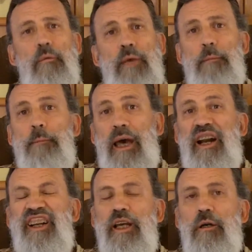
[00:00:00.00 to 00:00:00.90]
maybe
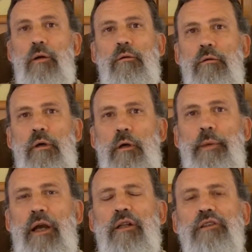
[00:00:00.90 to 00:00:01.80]
about a nickel
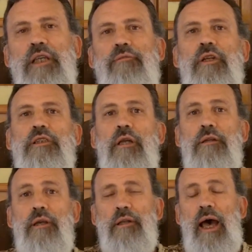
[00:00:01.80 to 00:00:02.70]
compared to the seventies.
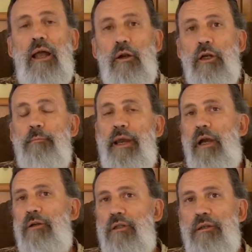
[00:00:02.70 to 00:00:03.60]
Uh, the dollar
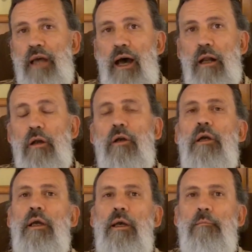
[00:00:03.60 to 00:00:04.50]
compared to the
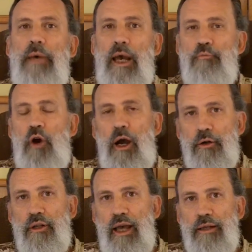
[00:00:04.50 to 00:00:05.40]
dollar back
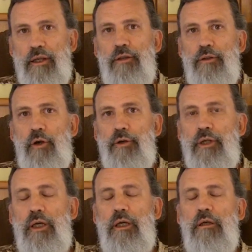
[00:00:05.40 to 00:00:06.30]
prior to nineteen
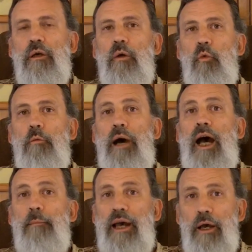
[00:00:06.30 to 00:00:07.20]
thirteen will
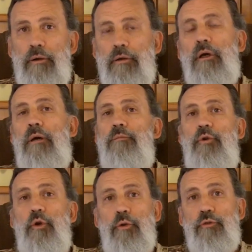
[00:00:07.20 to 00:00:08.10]
buy about uh,
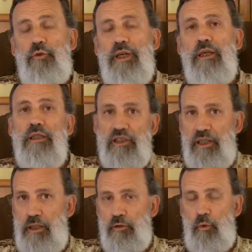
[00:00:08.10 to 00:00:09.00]
two or three
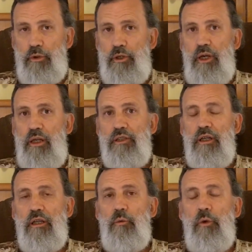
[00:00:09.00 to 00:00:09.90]
cents worth of goods.
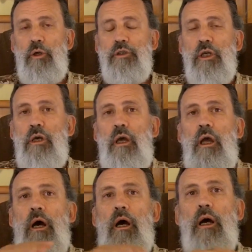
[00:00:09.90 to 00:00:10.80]
In other words,
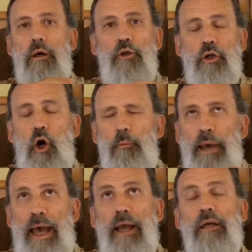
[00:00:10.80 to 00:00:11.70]
uh, you go
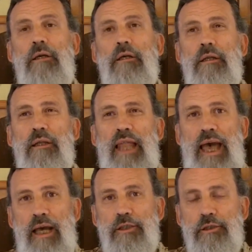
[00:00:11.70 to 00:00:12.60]
back
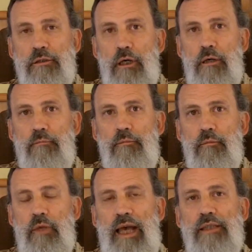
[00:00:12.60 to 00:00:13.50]
last um,
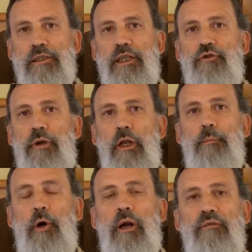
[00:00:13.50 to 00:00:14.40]
last century,
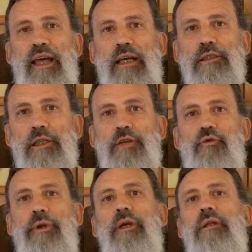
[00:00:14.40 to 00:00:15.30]
early part of last
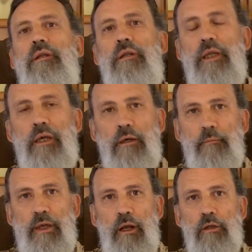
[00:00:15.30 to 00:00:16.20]
century, and the
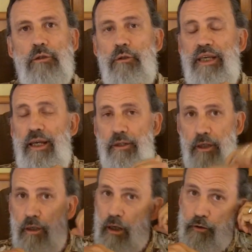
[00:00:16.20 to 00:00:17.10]
um, and also the
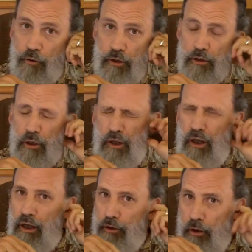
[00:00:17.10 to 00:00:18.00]
eighteen hundreds.
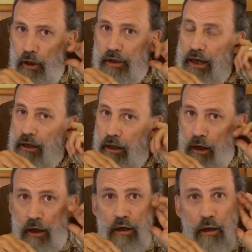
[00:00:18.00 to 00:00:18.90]
You look at
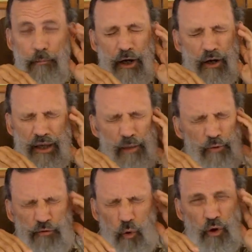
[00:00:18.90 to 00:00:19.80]
uh,
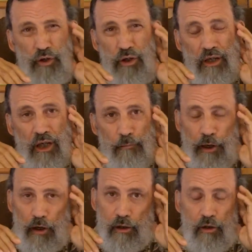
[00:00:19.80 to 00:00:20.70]
American before. You look at
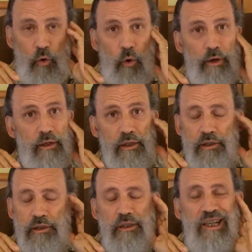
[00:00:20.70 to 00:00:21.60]
American
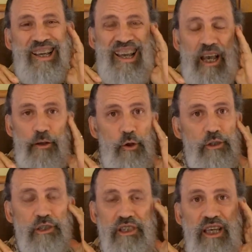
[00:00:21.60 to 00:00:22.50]
coinage, and
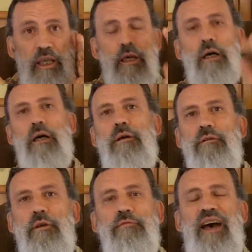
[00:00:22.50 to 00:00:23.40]
you see uh,
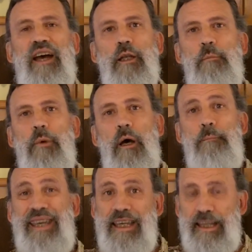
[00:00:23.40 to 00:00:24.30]
you find a,
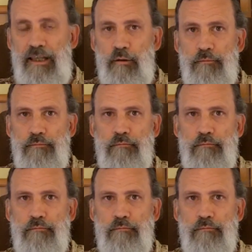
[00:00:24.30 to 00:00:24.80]
a penny.